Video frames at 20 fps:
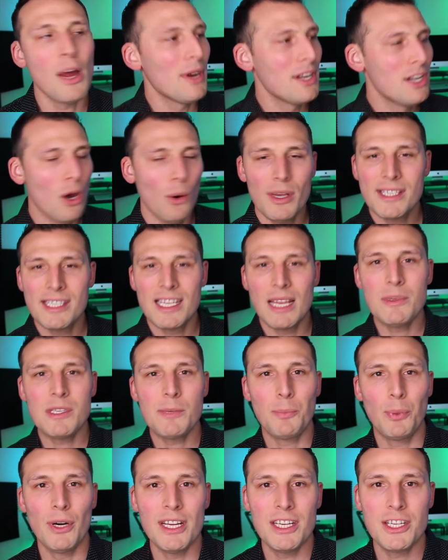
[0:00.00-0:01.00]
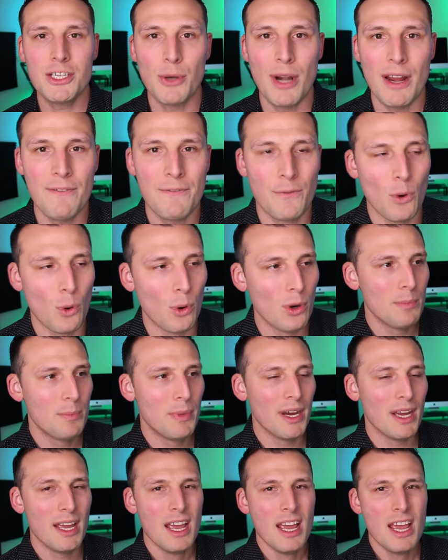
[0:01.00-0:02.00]
I know it seems pretty straightforward,
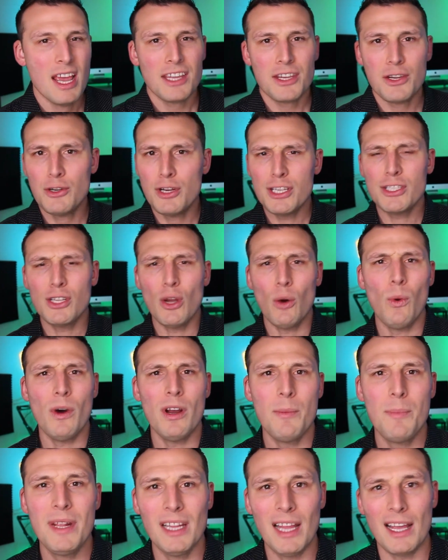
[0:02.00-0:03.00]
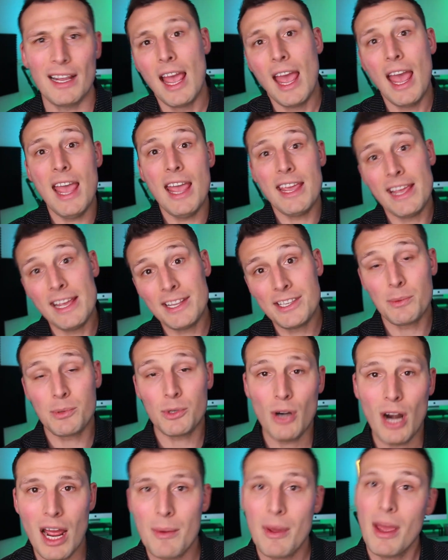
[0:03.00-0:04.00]
but you just don't want to be like, hey, hit
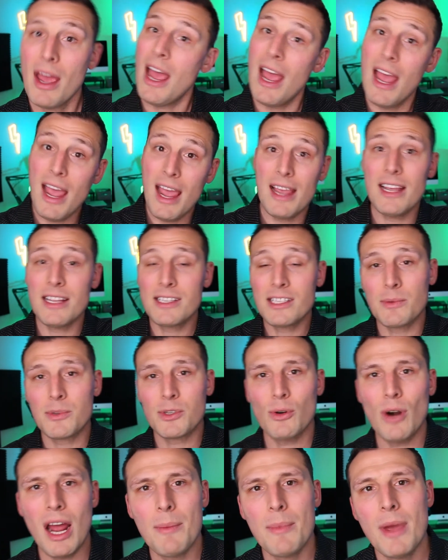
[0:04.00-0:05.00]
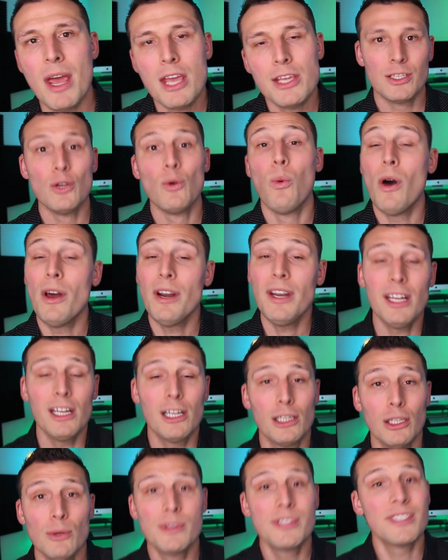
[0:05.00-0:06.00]
subscribe, hey, hit subscribe. You want to
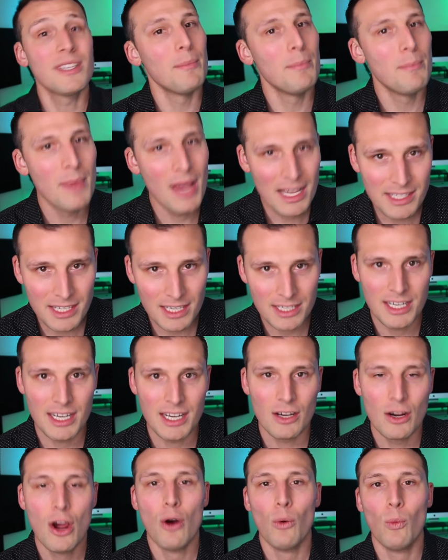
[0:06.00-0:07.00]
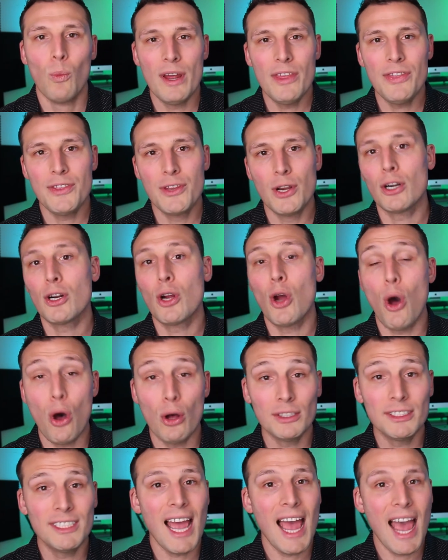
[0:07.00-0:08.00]
include some messaging with your
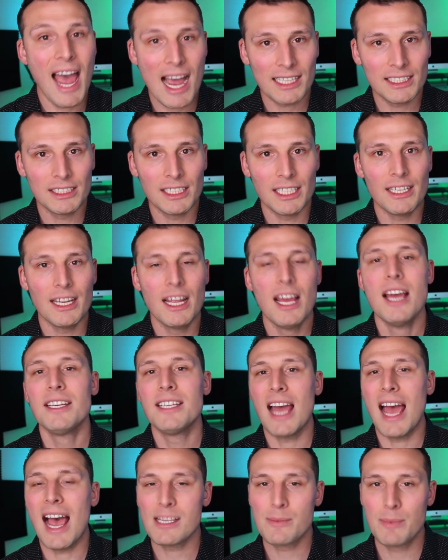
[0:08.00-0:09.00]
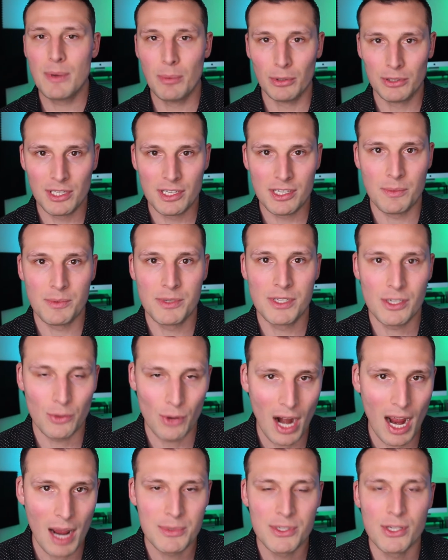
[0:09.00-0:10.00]
call to action to ask people to
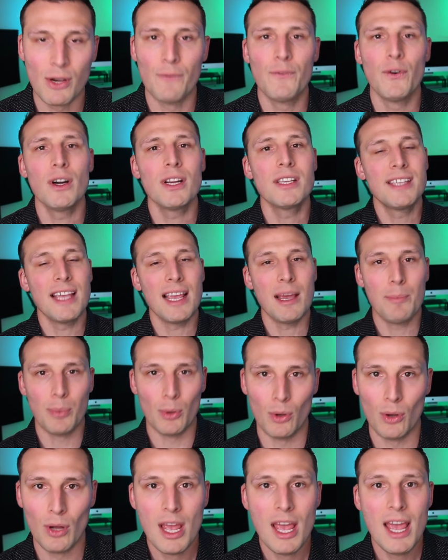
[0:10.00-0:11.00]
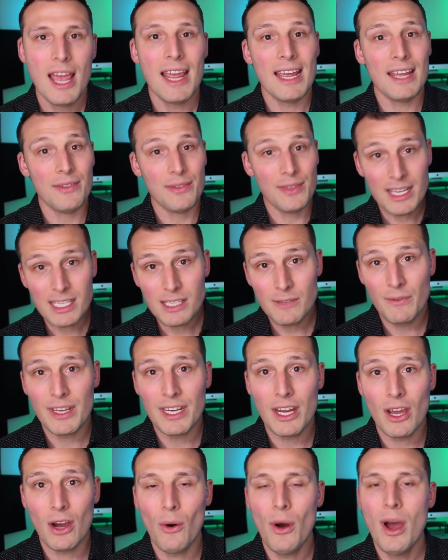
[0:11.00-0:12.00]
subscribe. So for example, in this
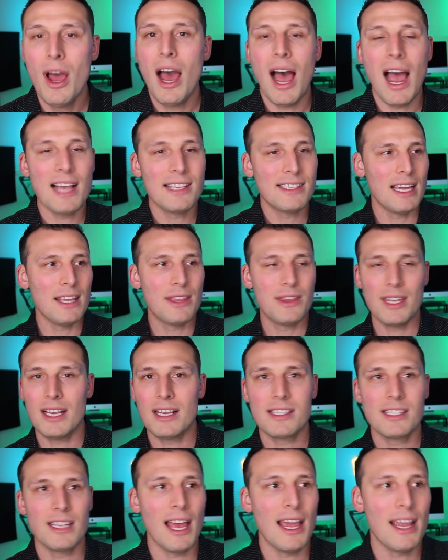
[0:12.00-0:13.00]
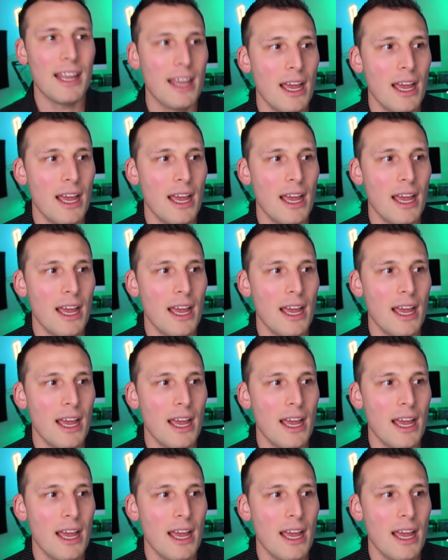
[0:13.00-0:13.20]
video, I say things like,